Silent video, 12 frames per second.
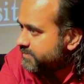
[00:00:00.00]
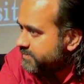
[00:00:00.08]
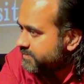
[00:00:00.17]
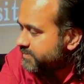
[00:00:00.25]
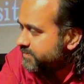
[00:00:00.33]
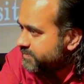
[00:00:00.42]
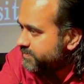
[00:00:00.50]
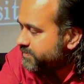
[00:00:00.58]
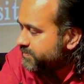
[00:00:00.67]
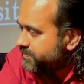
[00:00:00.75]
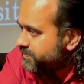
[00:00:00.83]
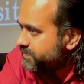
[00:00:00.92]
So,
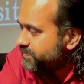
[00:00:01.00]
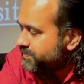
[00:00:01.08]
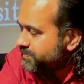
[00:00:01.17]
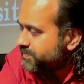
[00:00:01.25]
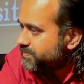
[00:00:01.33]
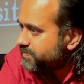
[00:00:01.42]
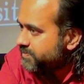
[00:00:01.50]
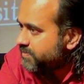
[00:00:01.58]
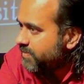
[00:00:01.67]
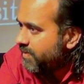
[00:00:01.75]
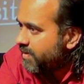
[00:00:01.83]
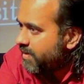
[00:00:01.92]

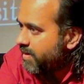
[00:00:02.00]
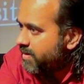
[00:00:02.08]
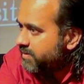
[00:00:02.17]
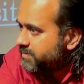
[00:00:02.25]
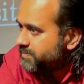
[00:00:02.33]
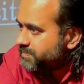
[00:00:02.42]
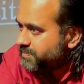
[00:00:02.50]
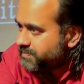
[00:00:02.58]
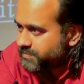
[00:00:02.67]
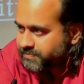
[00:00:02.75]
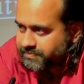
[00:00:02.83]
and people can't even